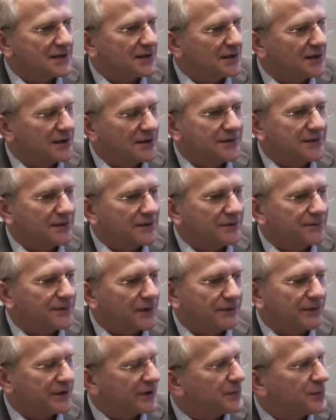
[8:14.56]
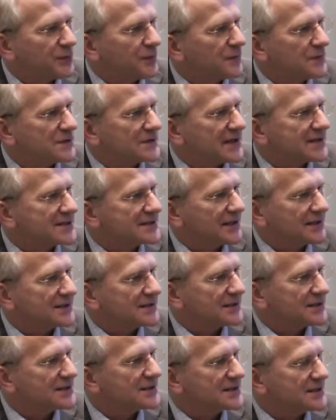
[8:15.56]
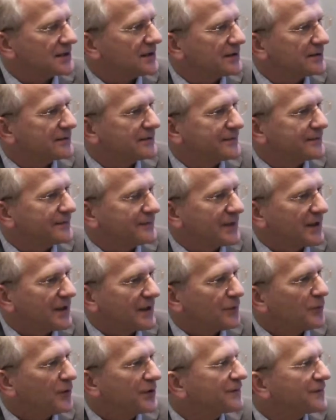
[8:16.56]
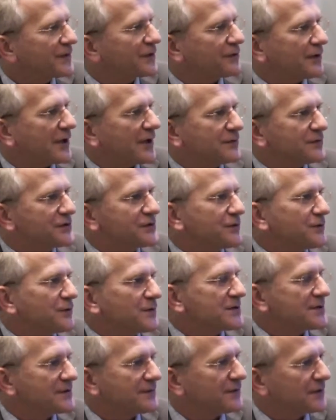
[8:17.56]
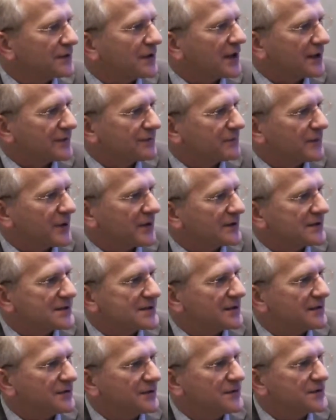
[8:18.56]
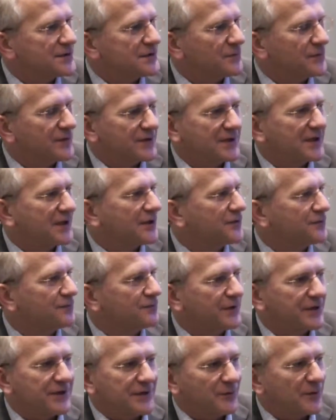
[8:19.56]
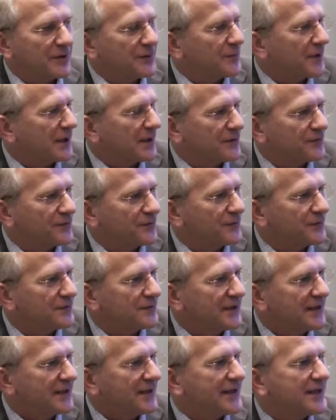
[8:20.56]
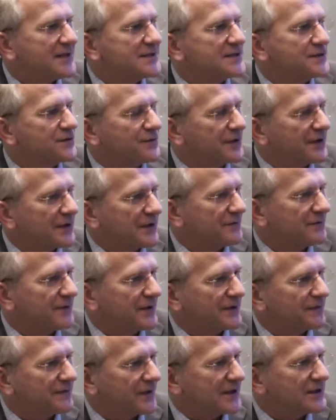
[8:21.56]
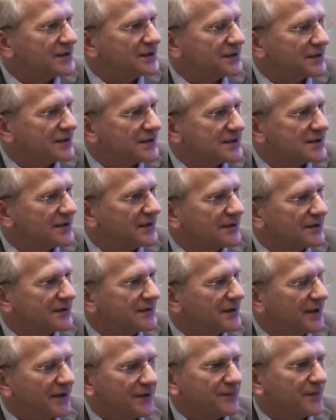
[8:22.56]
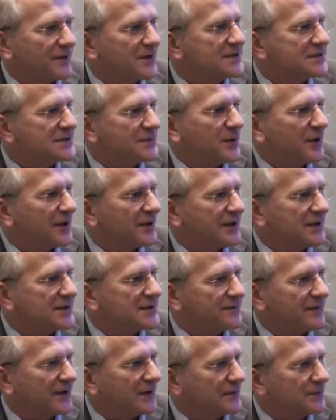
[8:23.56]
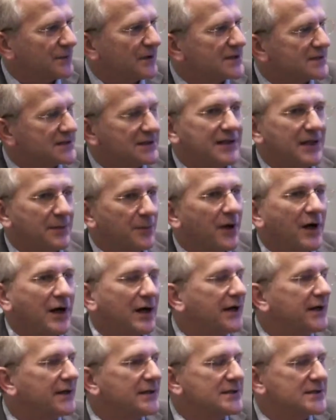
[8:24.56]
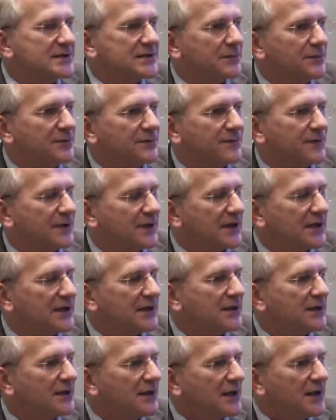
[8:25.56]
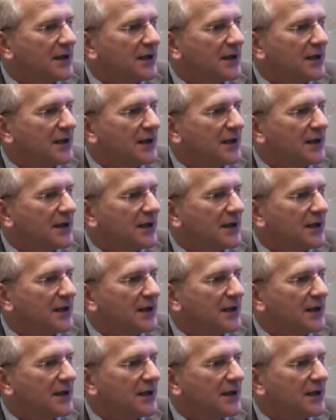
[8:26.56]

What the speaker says: a very important asset. It's one of the crown jewels, if you like, from Alcatel-Lucent, with an incredibly powerful history of innovations and first-to-market developments. And they're behind some of the